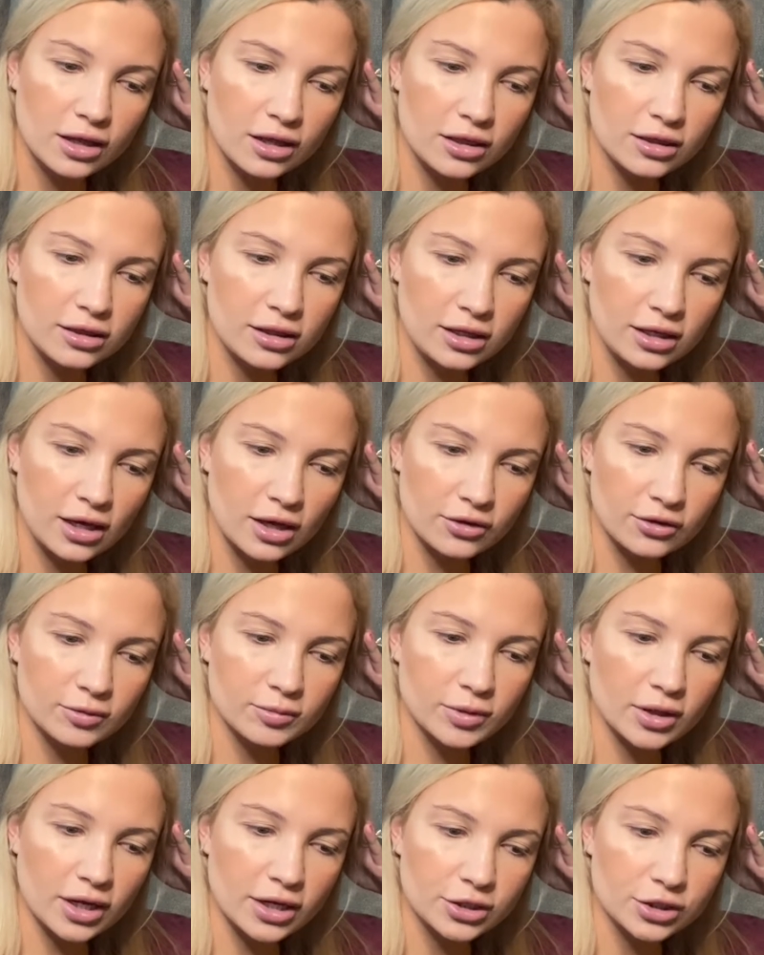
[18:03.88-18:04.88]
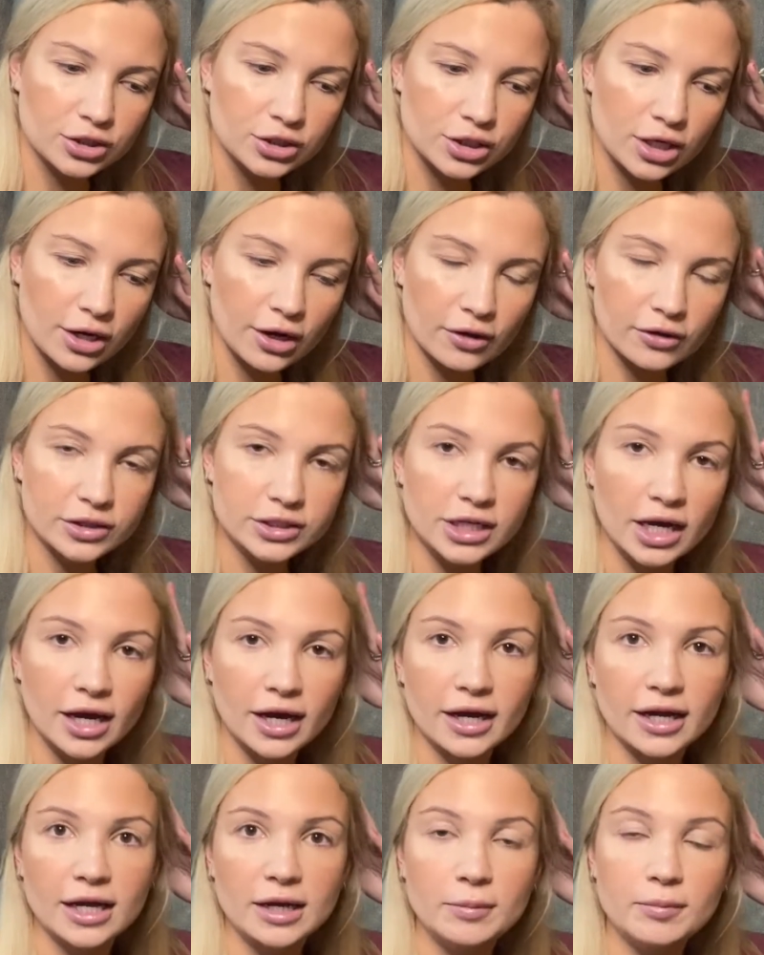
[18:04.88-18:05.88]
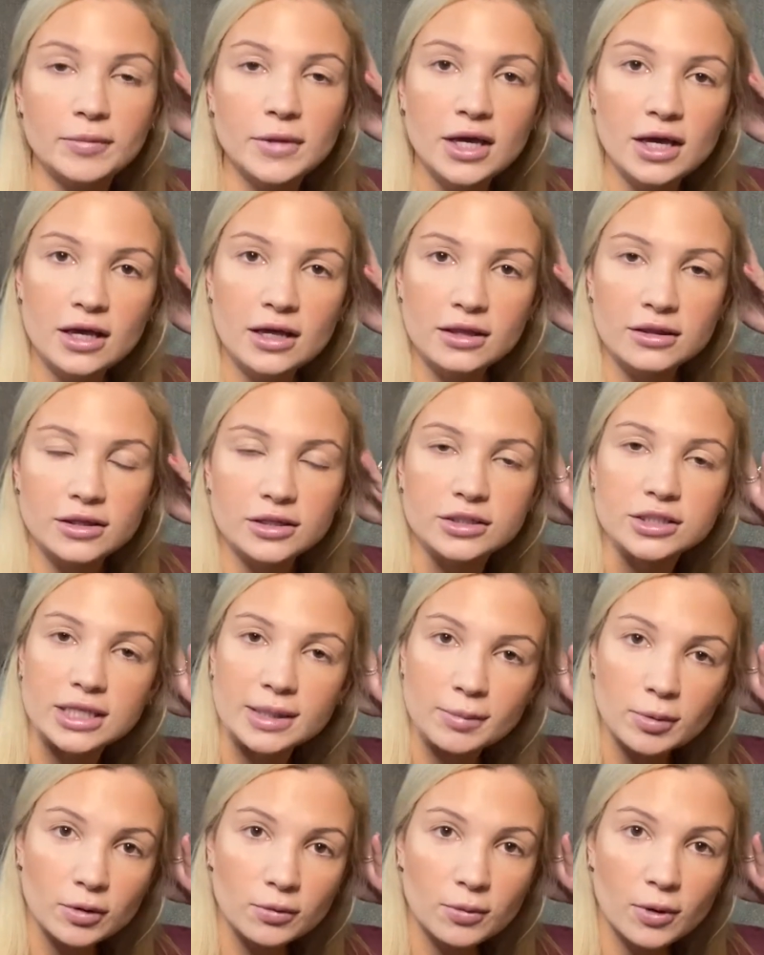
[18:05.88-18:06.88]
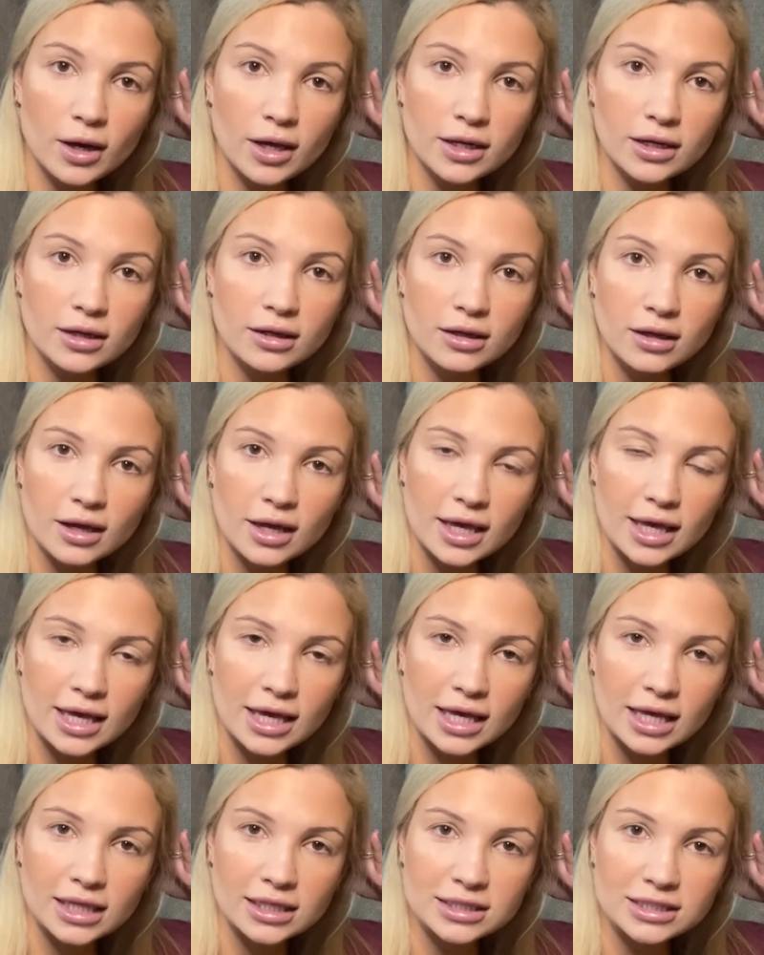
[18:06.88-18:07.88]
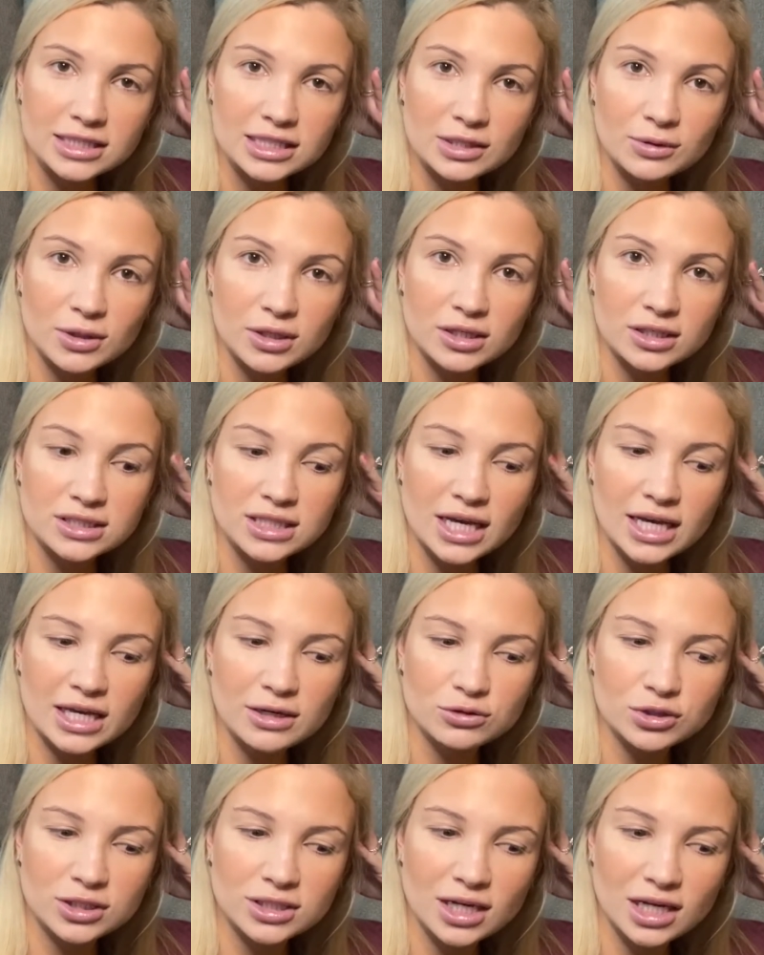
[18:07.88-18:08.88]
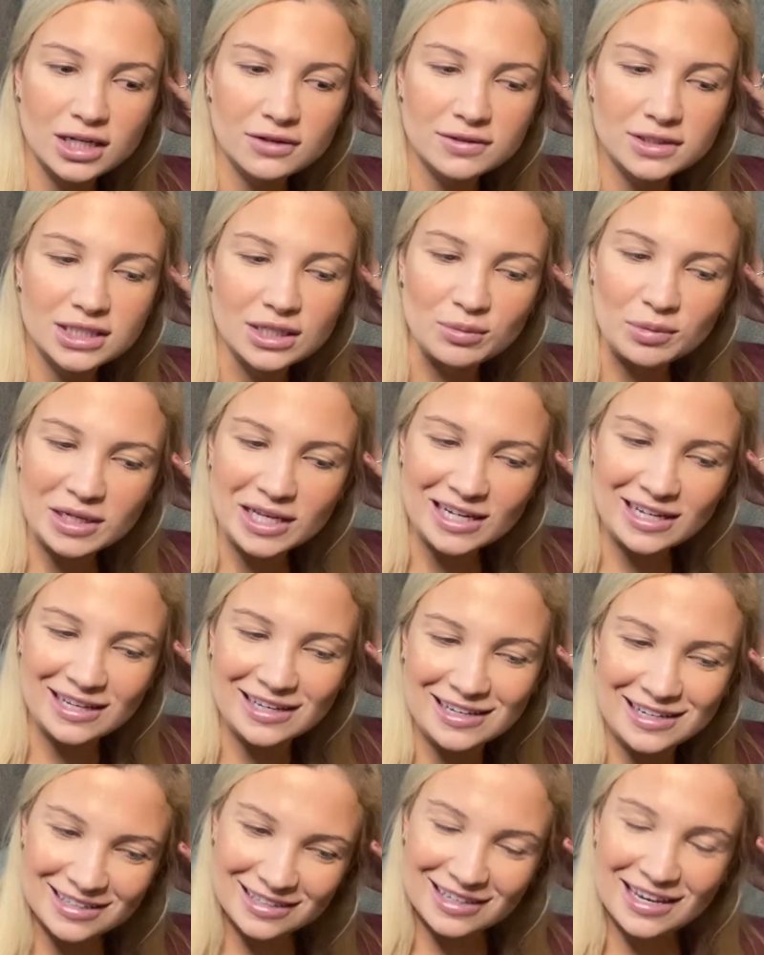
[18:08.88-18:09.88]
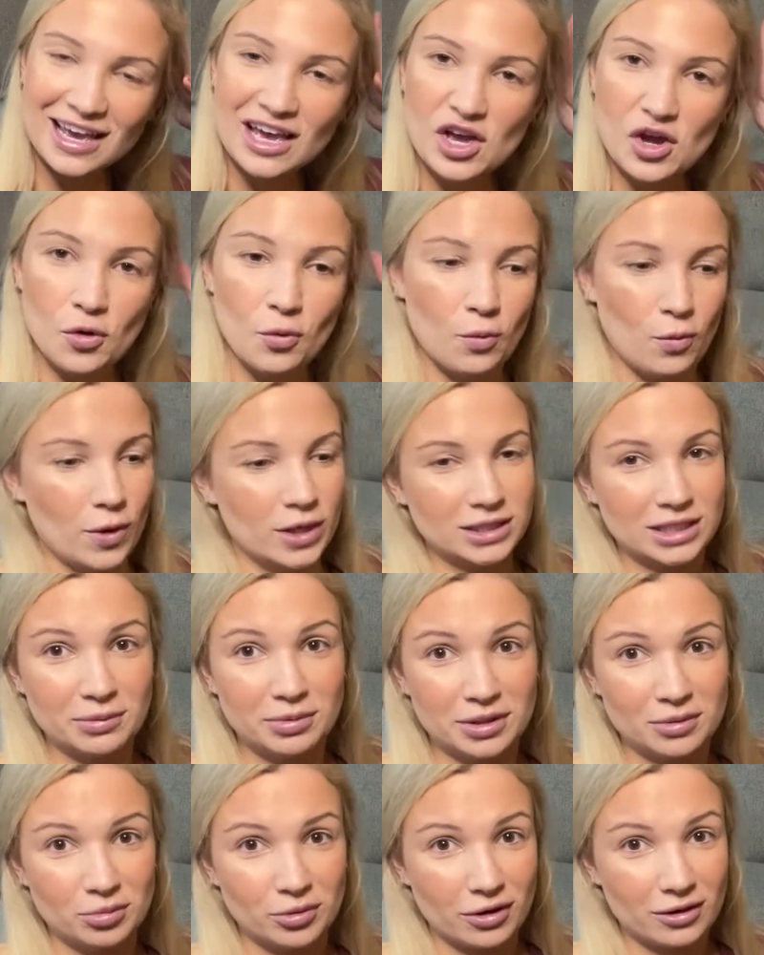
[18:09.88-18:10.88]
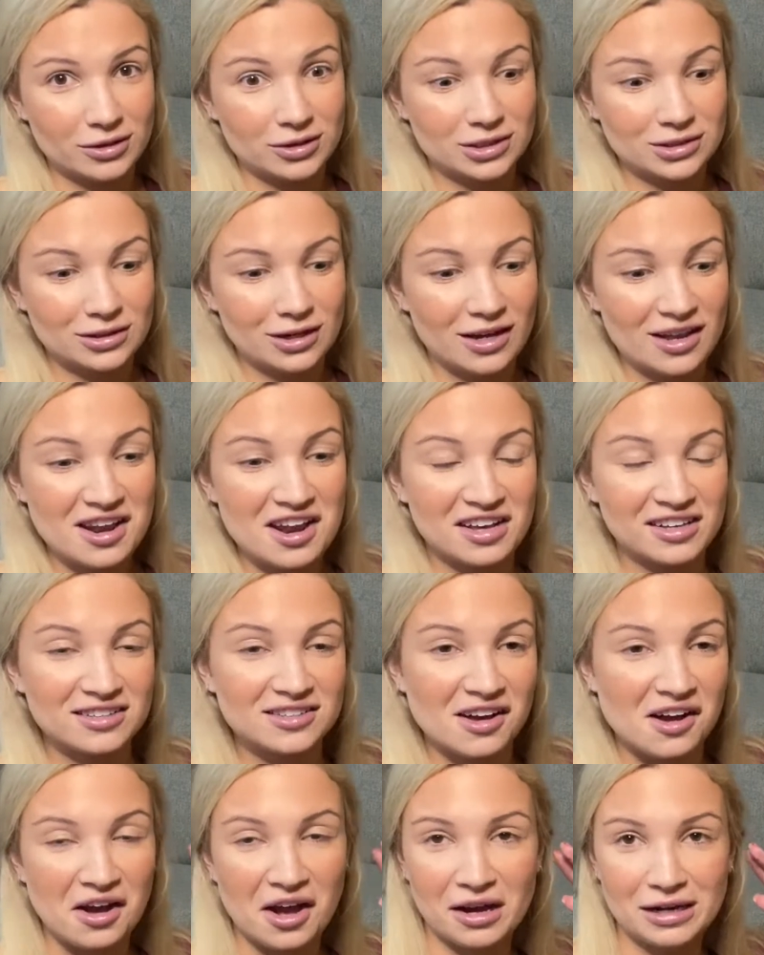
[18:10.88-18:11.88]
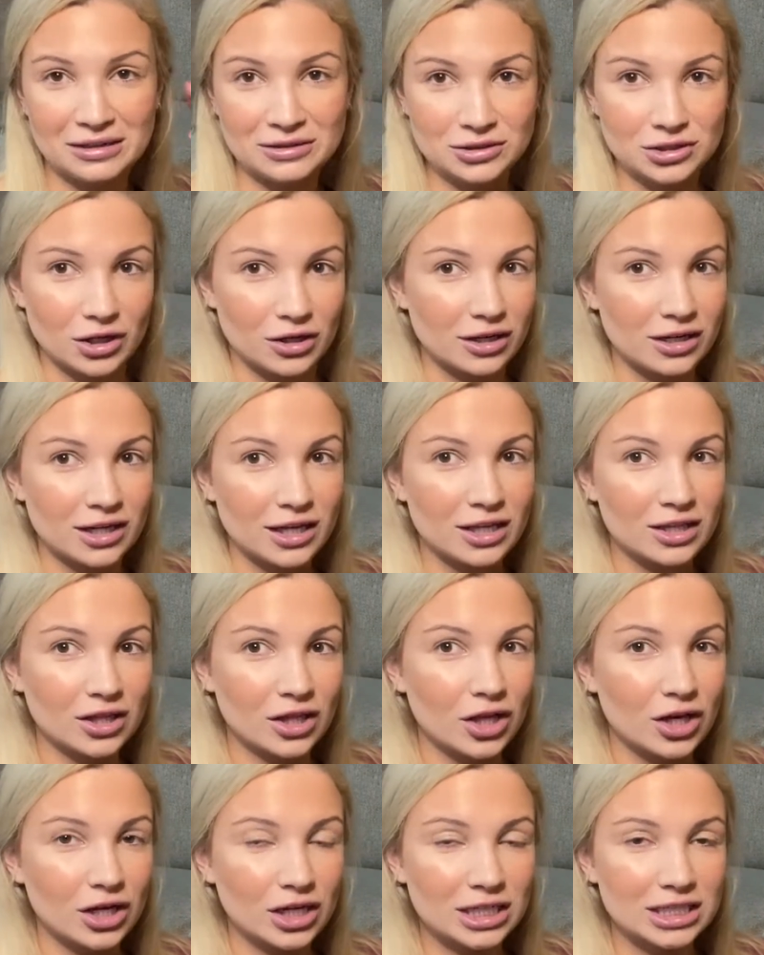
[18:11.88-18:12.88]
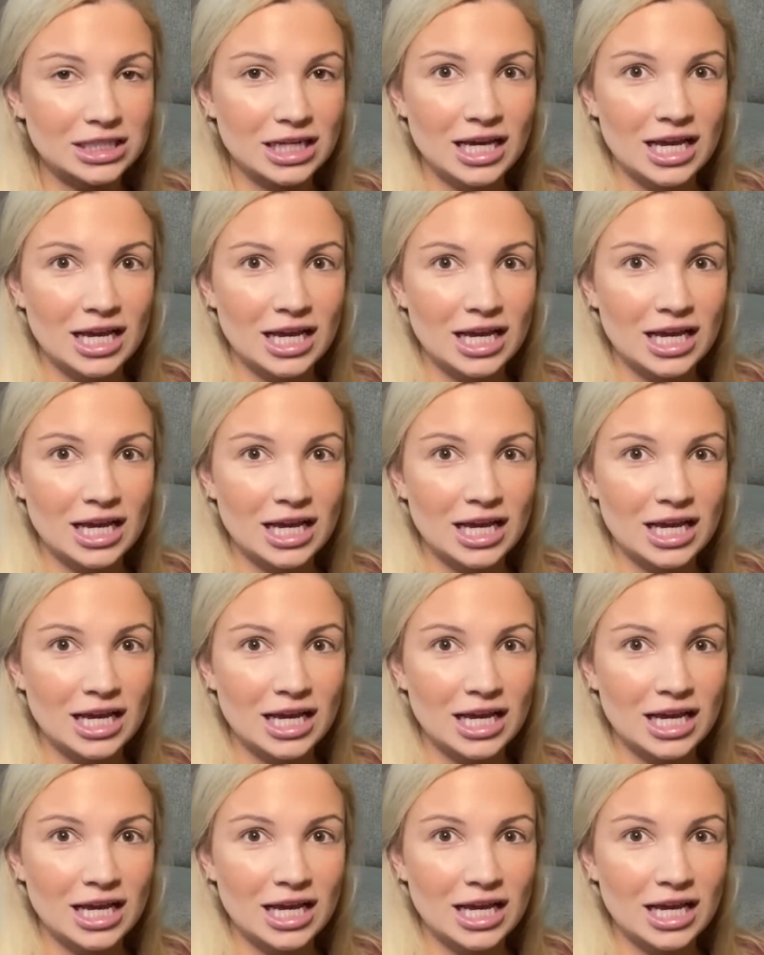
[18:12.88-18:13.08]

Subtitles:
the other blush another time, the deeper one, and see what it looks like. It was just kind of intimidating once I put the bronzer on and I saw how dark it looked.